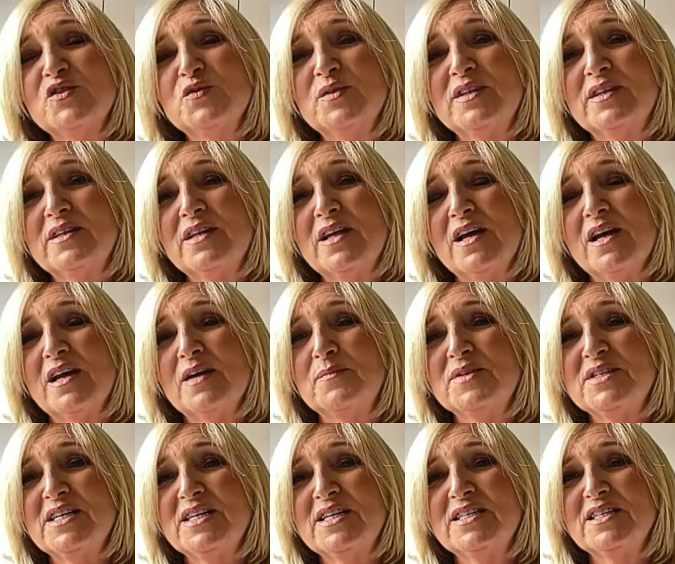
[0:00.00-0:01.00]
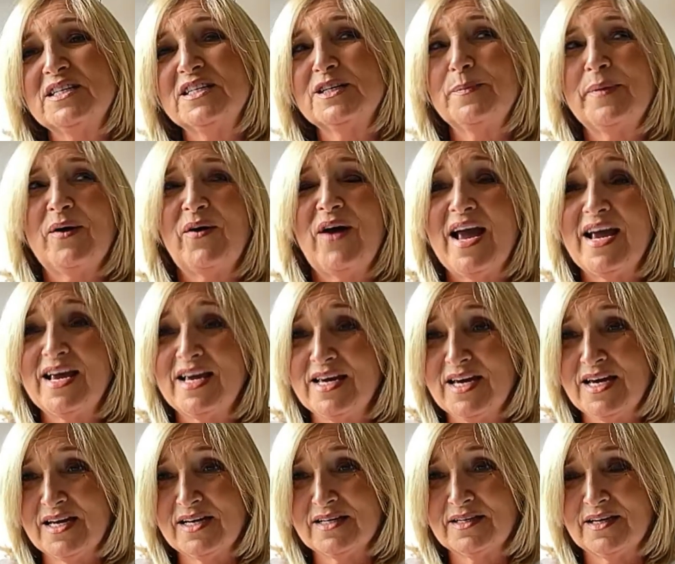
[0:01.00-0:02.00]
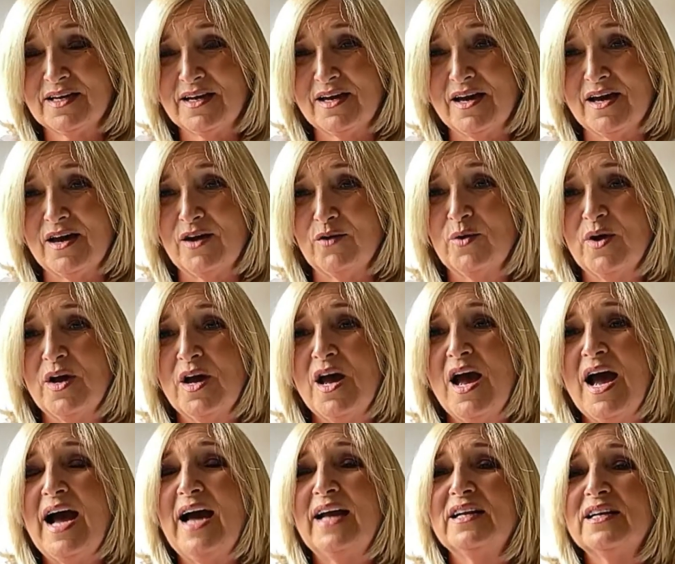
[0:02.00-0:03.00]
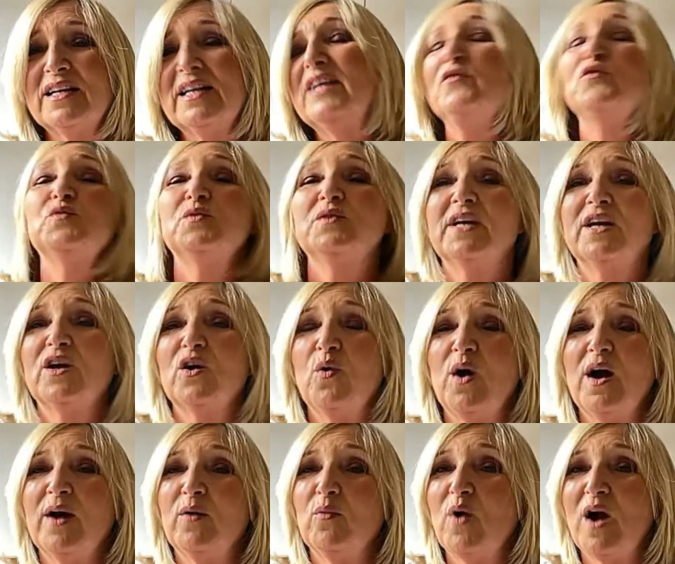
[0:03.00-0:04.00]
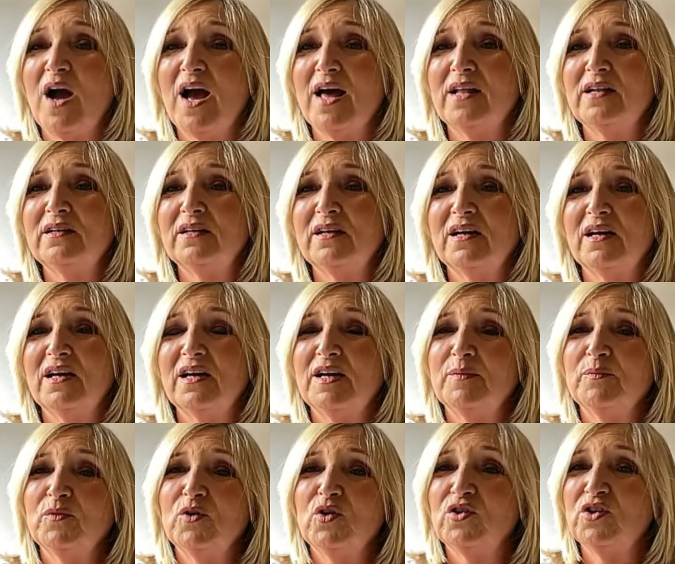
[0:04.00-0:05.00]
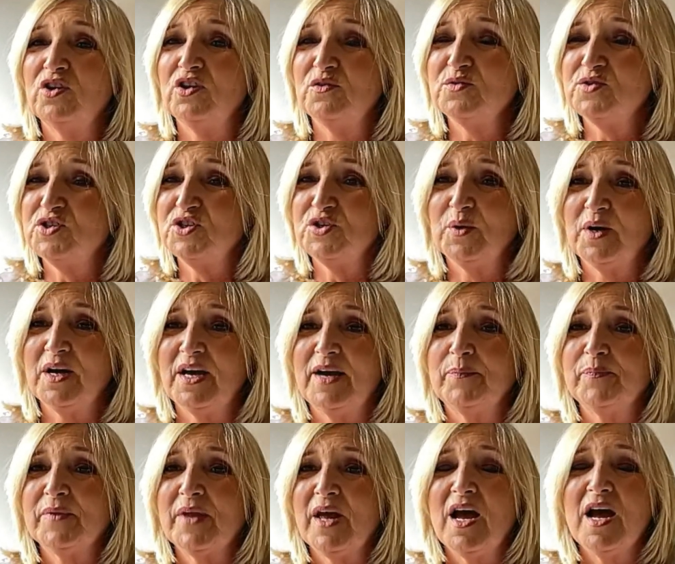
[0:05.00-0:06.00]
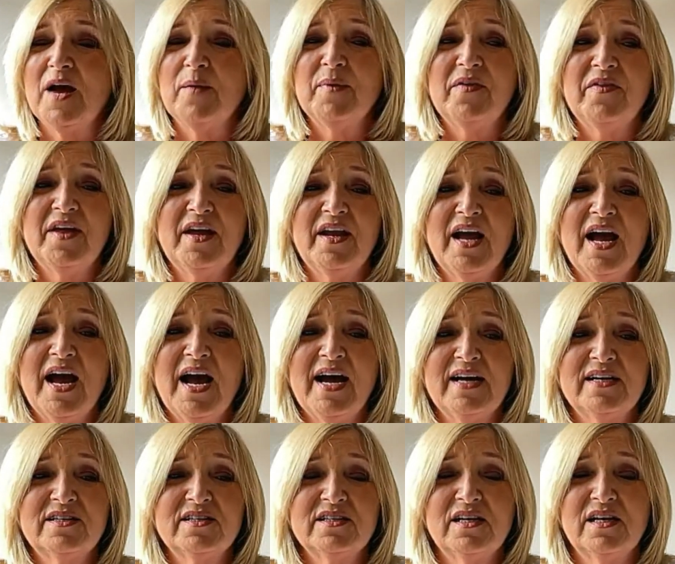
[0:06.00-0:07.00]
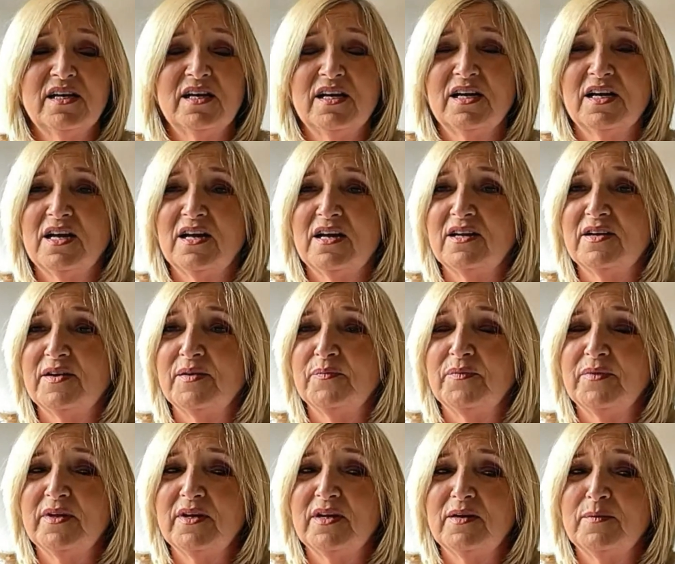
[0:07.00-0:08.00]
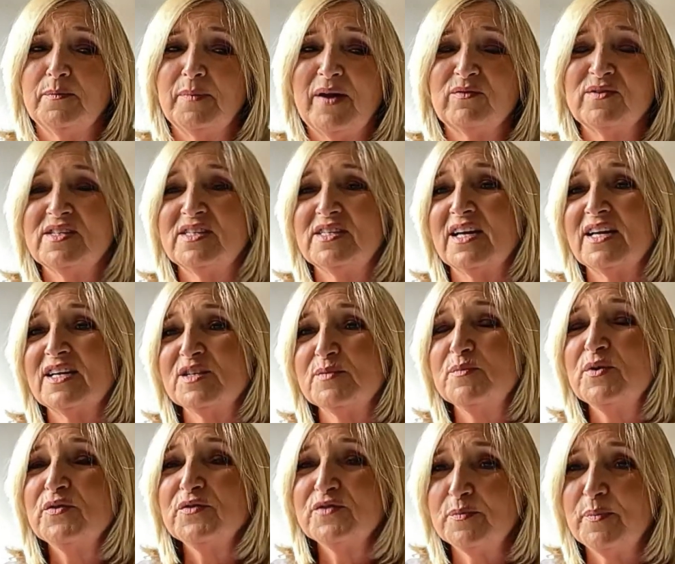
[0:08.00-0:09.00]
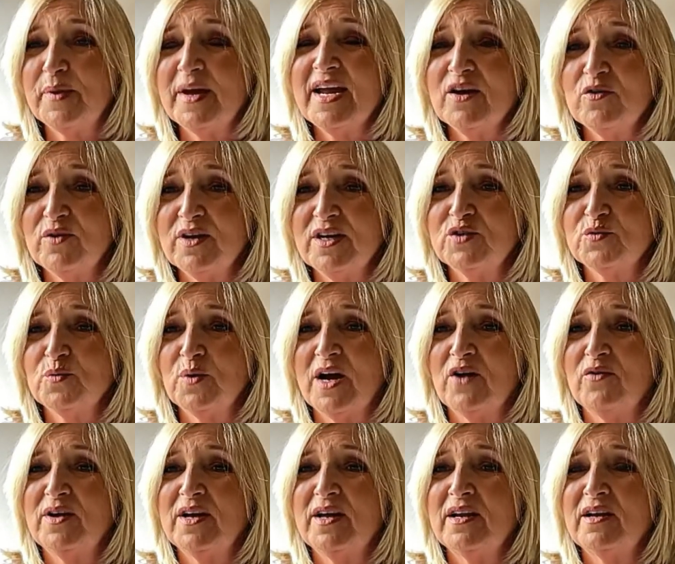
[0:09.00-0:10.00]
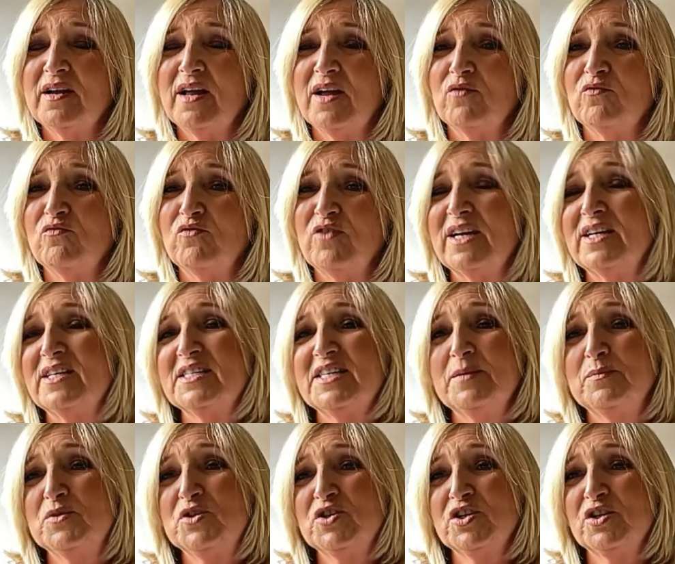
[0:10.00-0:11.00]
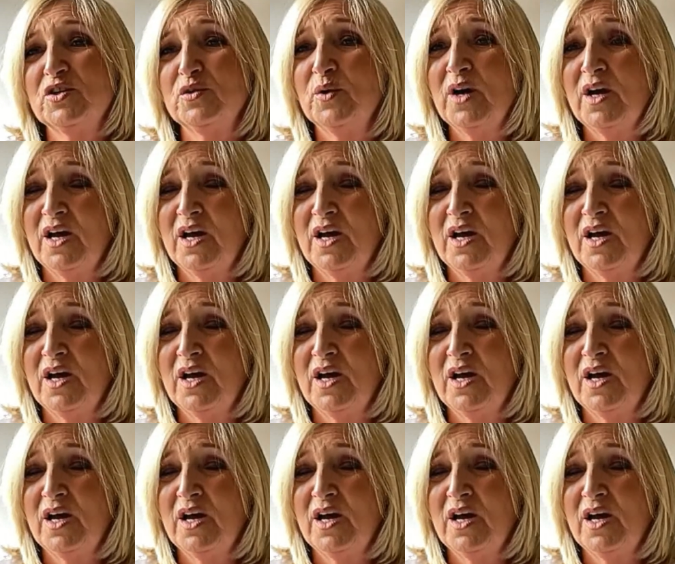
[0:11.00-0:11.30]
with tinnitus about 8 years ago, and I'd lived with it quite well, got used to it. And then I had about 6 months period where it really seemed to